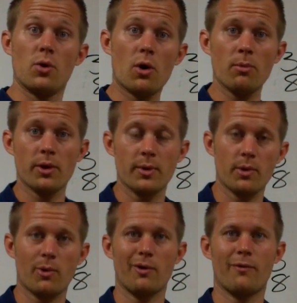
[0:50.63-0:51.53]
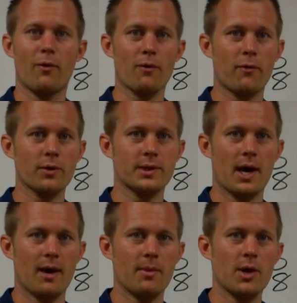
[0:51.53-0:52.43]
Normally when we're in 4/4
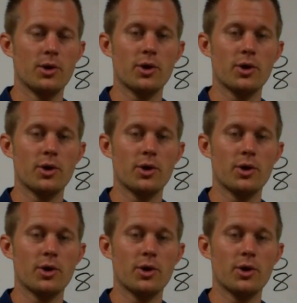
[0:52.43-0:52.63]
time,